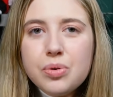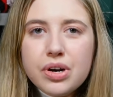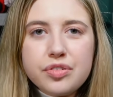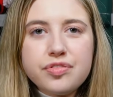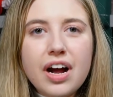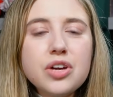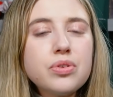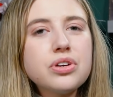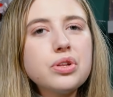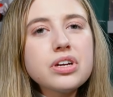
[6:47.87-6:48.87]
where to find what
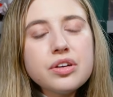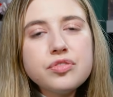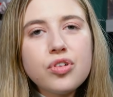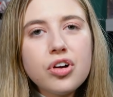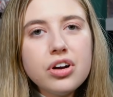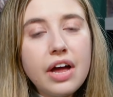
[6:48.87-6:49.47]
you're looking for.